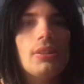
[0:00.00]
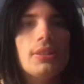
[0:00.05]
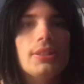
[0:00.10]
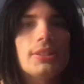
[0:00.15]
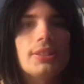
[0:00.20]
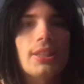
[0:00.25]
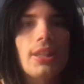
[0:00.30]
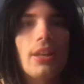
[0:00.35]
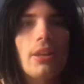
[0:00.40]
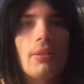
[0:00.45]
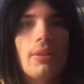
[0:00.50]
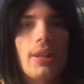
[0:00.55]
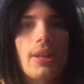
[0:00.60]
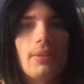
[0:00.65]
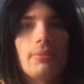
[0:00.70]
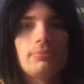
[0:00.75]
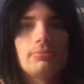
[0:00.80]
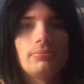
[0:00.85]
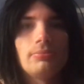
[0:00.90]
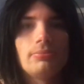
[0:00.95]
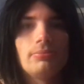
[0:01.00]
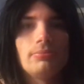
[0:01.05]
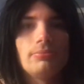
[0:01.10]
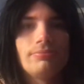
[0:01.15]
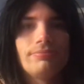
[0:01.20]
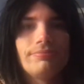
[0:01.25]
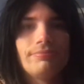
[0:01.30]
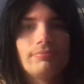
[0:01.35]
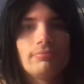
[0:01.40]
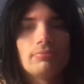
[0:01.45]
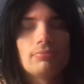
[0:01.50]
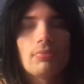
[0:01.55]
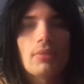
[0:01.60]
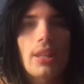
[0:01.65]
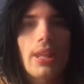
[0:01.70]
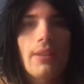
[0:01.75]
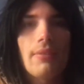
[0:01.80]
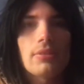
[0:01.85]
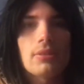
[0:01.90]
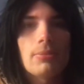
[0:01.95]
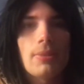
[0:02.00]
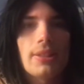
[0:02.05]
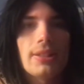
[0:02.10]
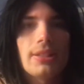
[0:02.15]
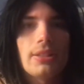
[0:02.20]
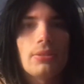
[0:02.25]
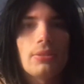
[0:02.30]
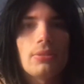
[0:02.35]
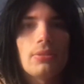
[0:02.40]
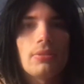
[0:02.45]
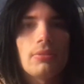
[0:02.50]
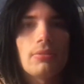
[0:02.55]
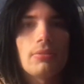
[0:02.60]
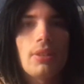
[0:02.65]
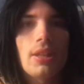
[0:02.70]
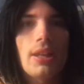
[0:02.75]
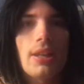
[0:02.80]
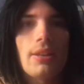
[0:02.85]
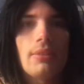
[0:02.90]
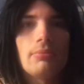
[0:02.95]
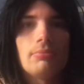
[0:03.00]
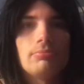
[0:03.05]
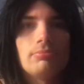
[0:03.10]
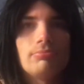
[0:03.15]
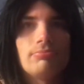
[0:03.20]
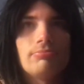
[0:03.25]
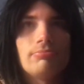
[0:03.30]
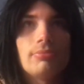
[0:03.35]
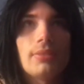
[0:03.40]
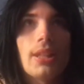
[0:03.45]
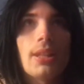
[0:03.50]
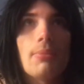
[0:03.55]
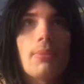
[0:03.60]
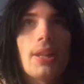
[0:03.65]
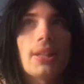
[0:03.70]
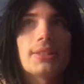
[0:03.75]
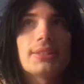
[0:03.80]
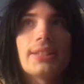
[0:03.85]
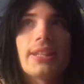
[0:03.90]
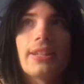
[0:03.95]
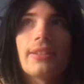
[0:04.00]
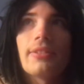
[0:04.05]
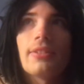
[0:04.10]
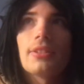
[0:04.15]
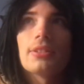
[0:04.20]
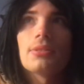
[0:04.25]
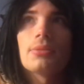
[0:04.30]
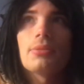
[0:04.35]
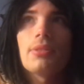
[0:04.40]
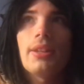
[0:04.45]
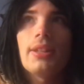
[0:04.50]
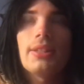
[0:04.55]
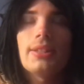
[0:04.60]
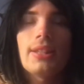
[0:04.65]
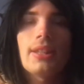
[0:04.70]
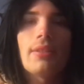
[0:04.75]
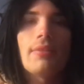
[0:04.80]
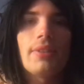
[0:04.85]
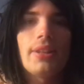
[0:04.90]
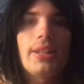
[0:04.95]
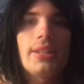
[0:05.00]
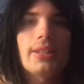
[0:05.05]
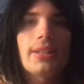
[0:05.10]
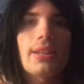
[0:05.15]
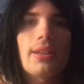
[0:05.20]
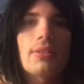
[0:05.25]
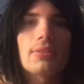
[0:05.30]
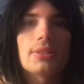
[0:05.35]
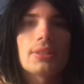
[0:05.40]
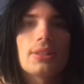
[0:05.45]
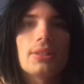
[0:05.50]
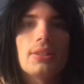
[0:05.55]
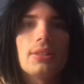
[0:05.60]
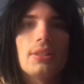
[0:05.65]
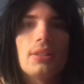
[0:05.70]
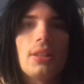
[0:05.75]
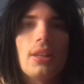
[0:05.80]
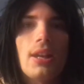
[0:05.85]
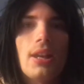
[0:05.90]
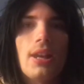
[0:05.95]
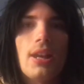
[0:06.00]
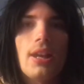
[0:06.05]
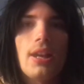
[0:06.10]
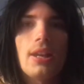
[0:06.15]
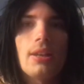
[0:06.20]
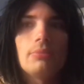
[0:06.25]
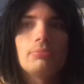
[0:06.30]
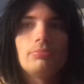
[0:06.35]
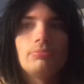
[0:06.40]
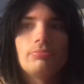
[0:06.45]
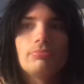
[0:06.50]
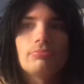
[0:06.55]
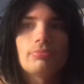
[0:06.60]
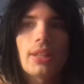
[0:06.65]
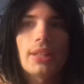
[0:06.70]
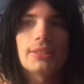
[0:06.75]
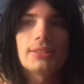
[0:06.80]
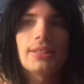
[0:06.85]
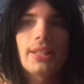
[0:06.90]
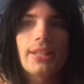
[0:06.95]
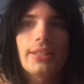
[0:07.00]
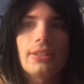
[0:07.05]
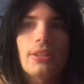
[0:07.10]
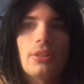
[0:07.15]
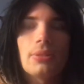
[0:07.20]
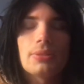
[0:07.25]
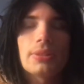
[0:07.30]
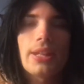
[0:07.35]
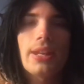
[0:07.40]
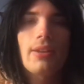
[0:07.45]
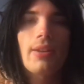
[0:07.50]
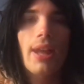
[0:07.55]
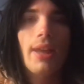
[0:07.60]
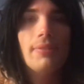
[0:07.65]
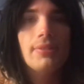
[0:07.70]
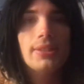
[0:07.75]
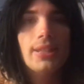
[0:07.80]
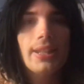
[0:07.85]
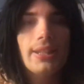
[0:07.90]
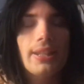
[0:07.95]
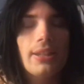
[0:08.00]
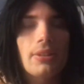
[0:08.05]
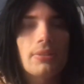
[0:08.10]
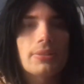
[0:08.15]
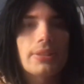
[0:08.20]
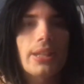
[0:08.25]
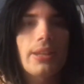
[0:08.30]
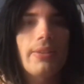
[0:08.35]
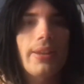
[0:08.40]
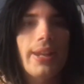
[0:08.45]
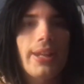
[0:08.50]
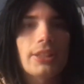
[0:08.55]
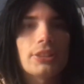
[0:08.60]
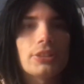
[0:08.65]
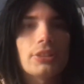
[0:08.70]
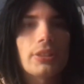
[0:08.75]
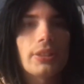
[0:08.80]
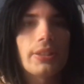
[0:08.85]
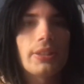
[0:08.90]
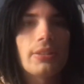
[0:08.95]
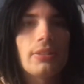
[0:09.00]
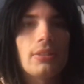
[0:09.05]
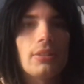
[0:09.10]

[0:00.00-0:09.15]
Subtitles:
So, that was my little thing about St. Clairsville. I'm trying to think of anything else. I stayed at the hotel. I've stayed at the hotel, actually.